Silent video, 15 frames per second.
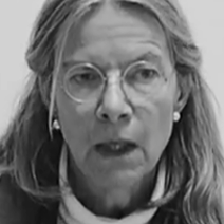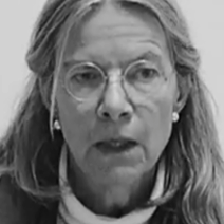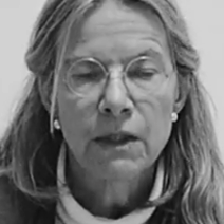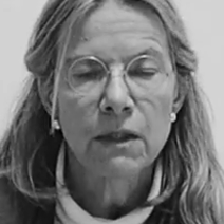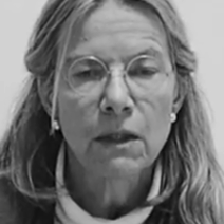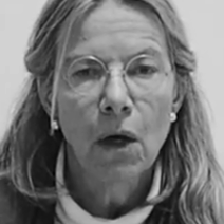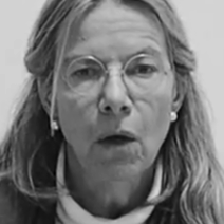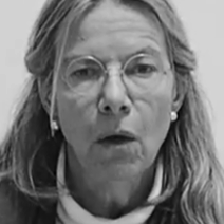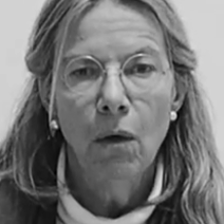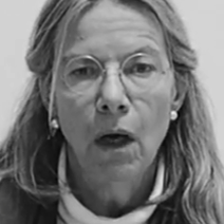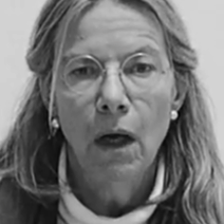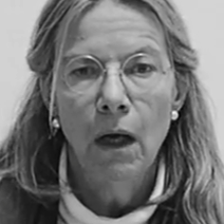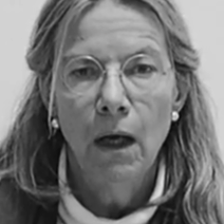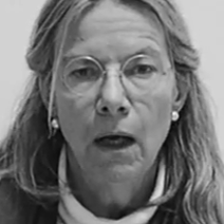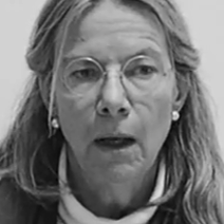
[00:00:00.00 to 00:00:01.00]

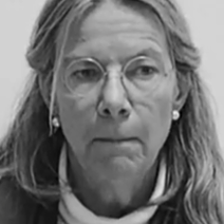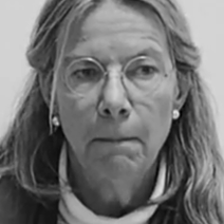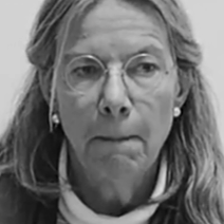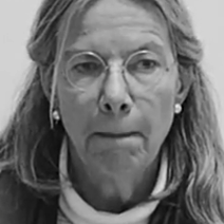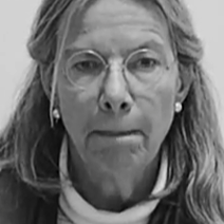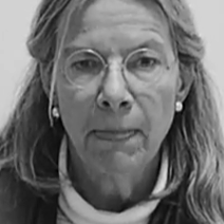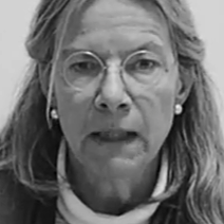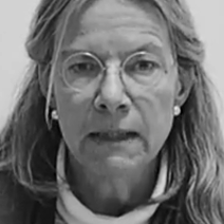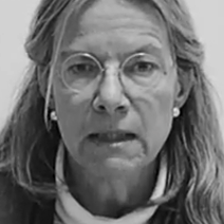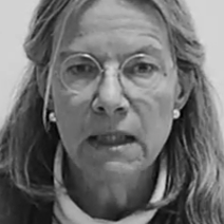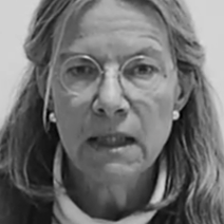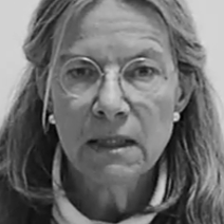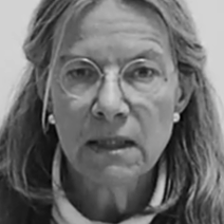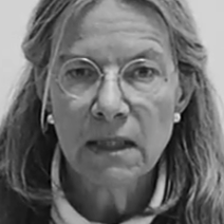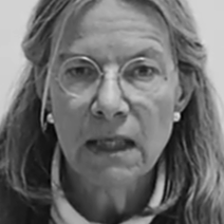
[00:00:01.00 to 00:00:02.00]
So
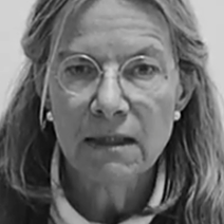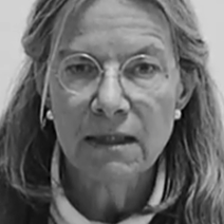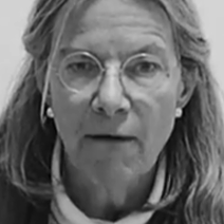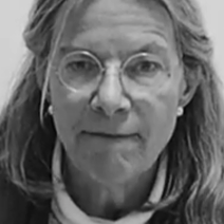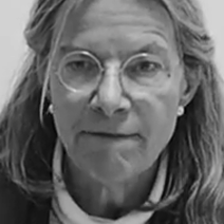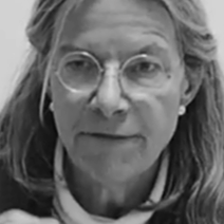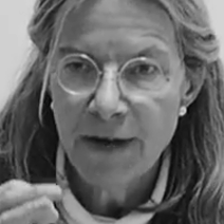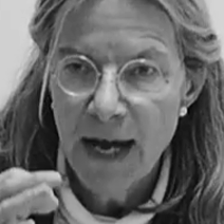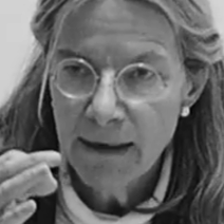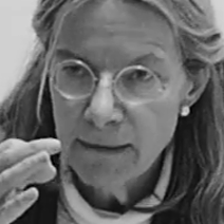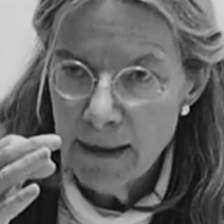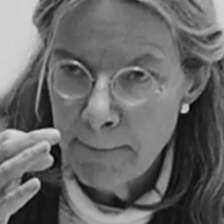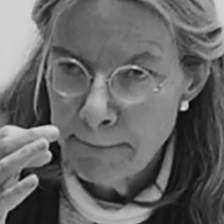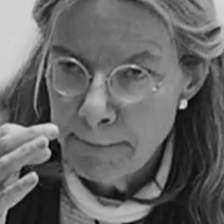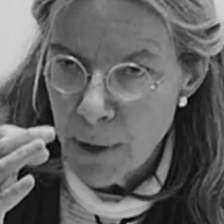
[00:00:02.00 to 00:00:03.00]
this is a
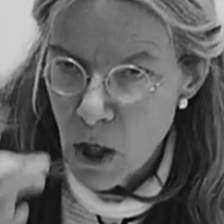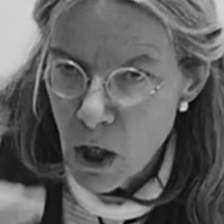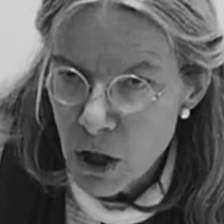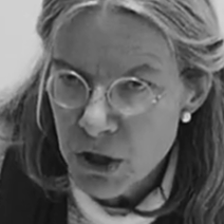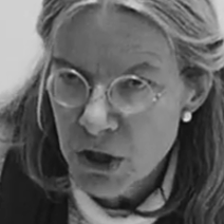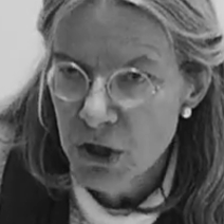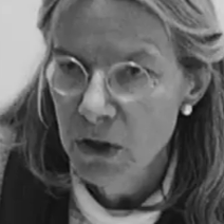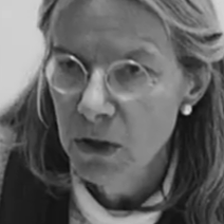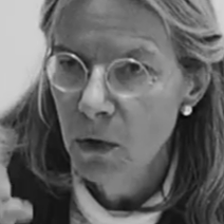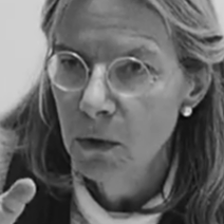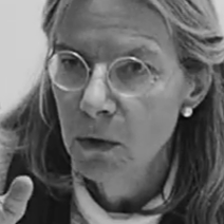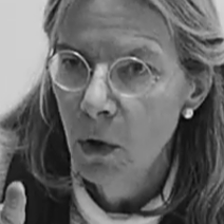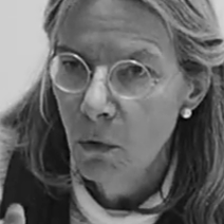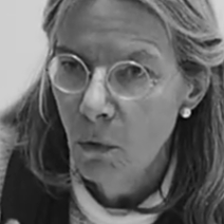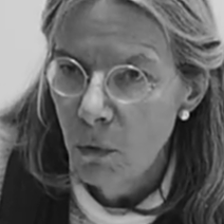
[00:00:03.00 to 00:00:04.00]
very
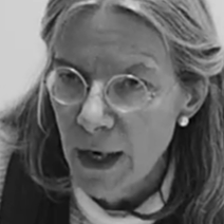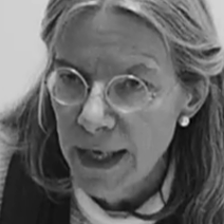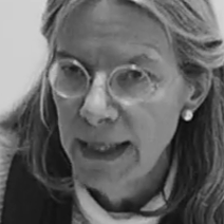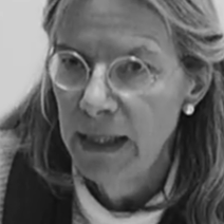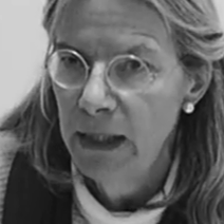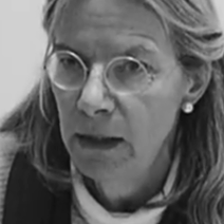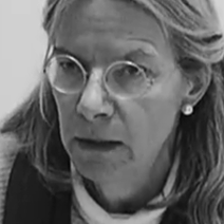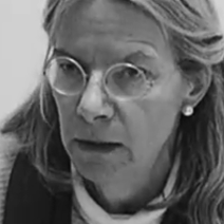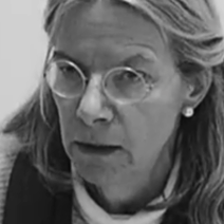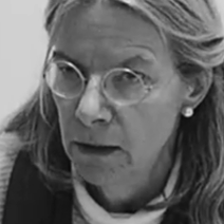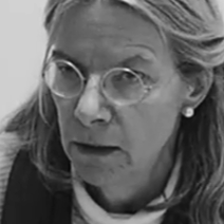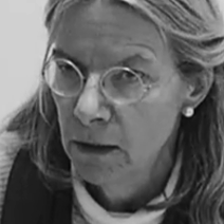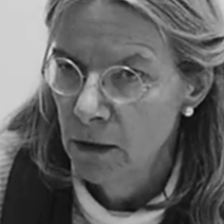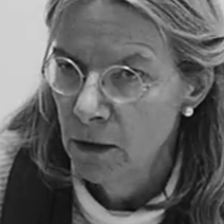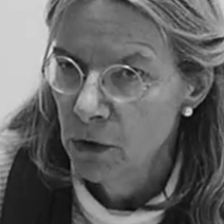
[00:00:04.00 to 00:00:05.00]
personal way
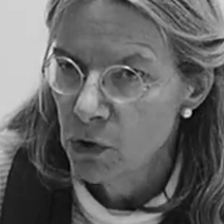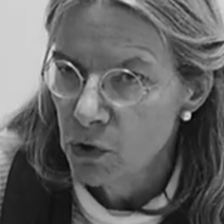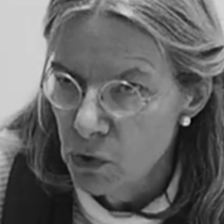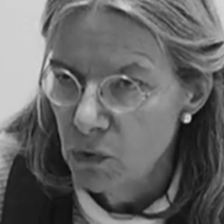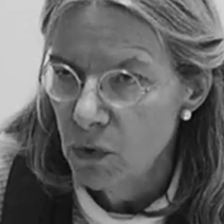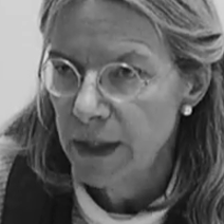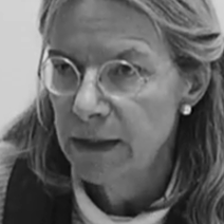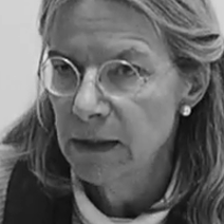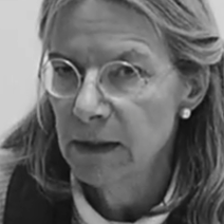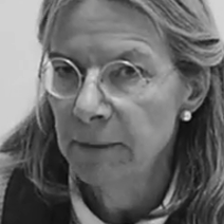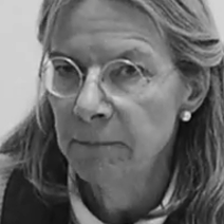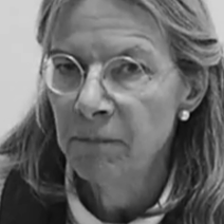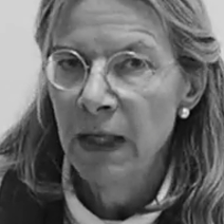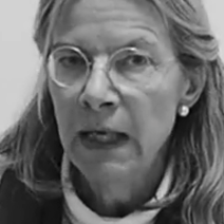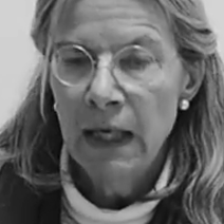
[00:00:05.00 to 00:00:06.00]
to do it.
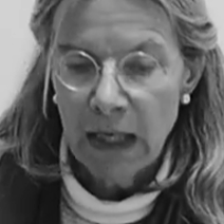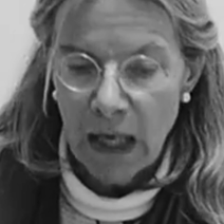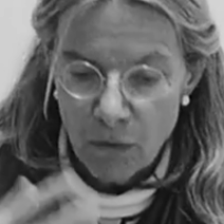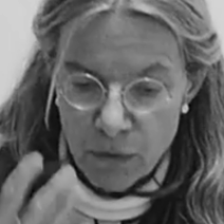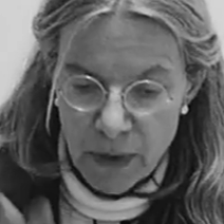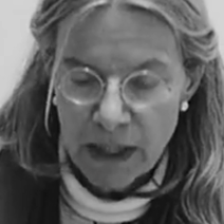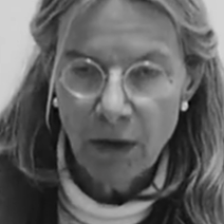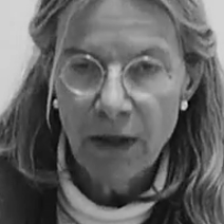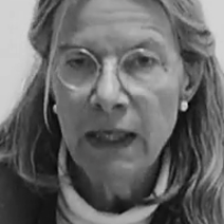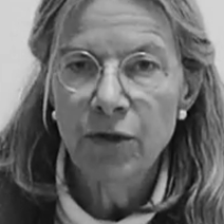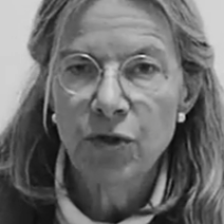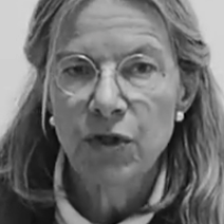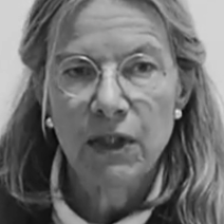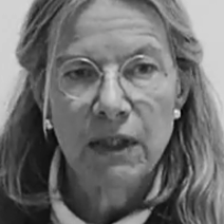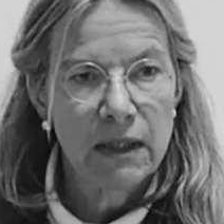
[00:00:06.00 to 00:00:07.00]
Now we are
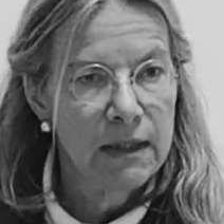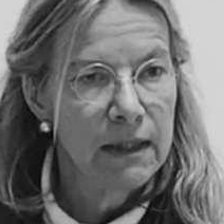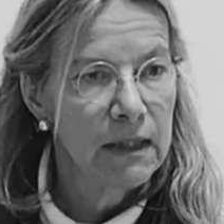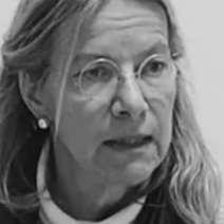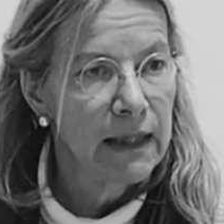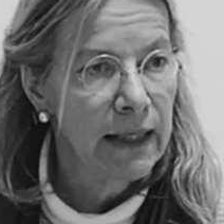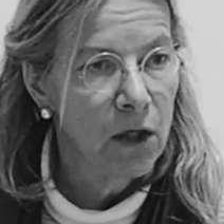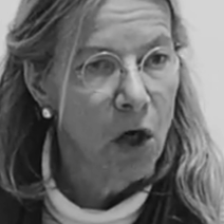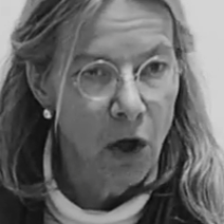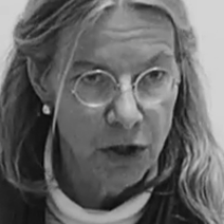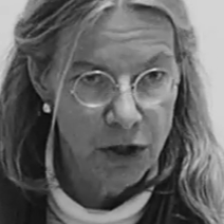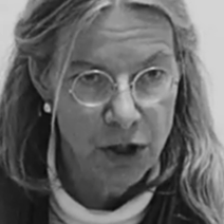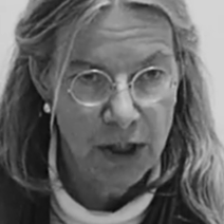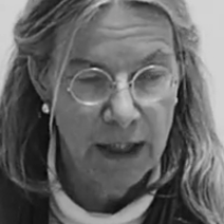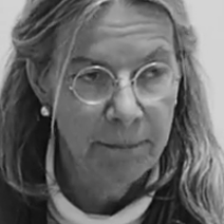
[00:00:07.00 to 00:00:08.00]
interested in this
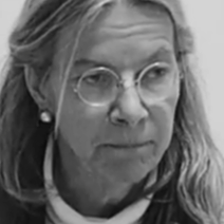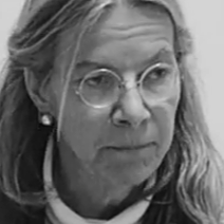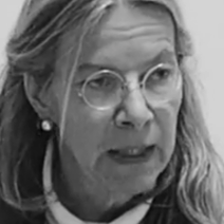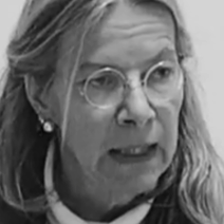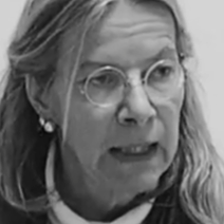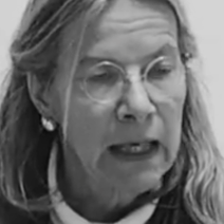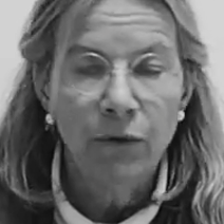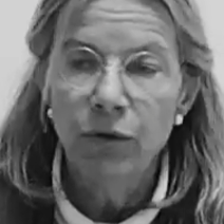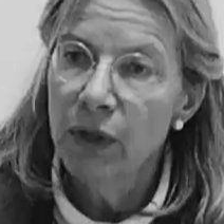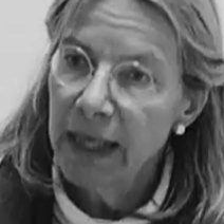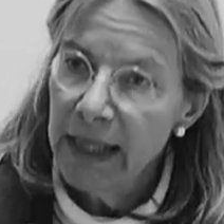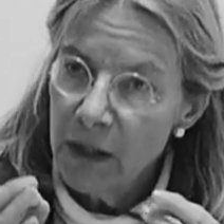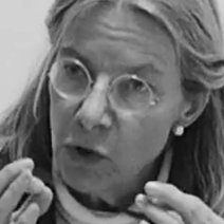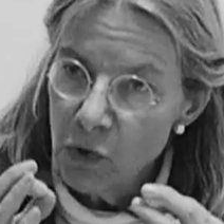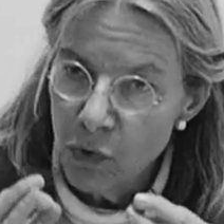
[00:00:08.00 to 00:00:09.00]
ecology. Now you
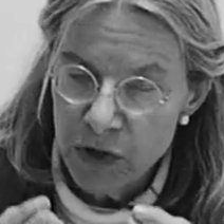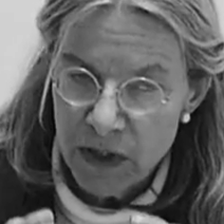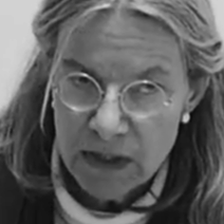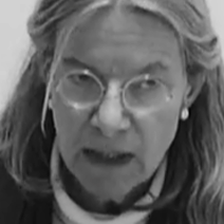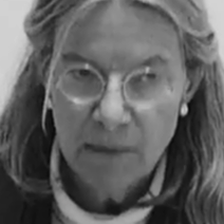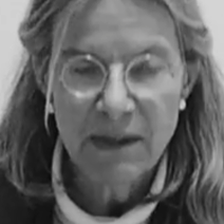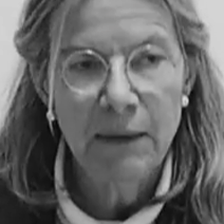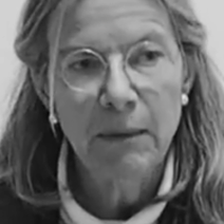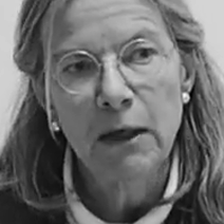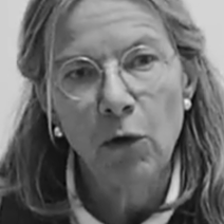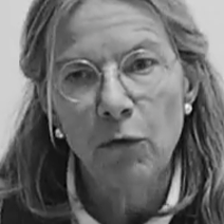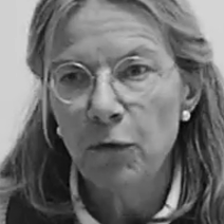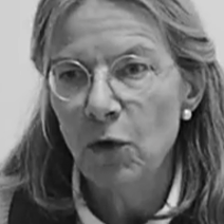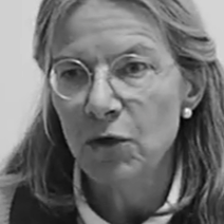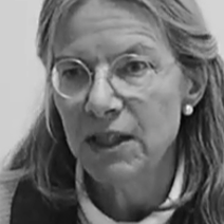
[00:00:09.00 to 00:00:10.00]
can do the same thing, and
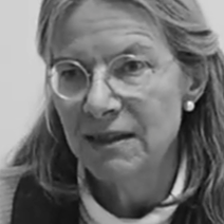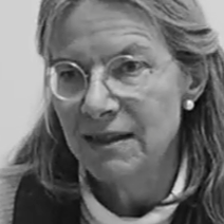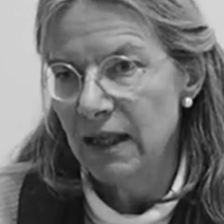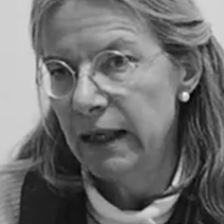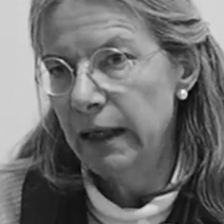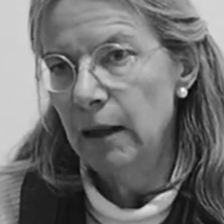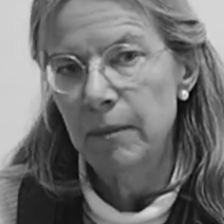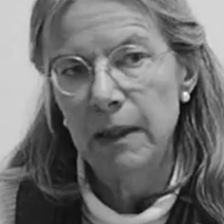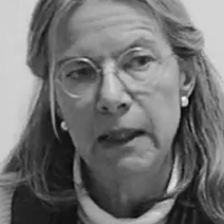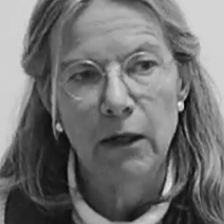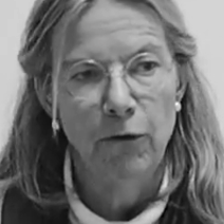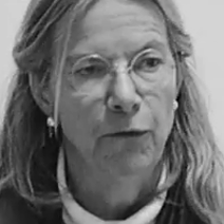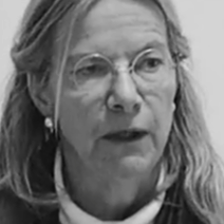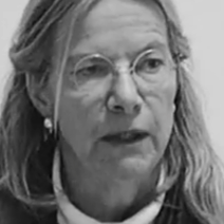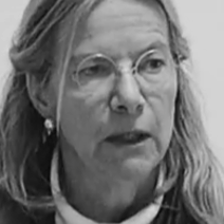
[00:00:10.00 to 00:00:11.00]
of course it's a little bit
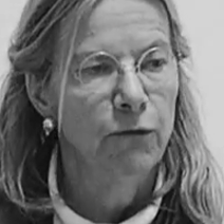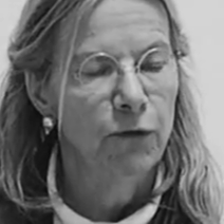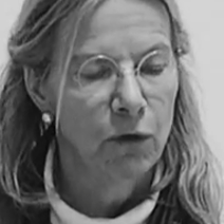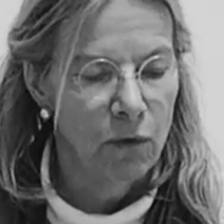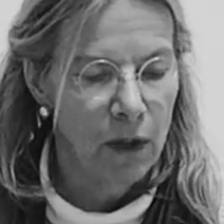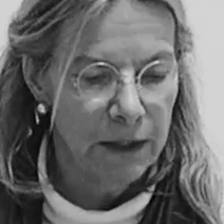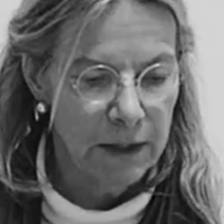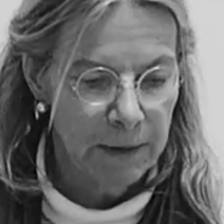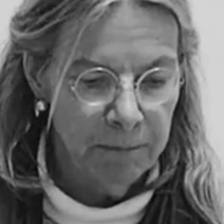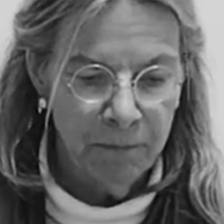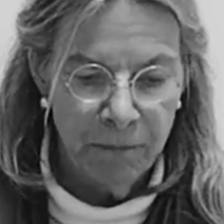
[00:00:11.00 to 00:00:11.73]
different if you want.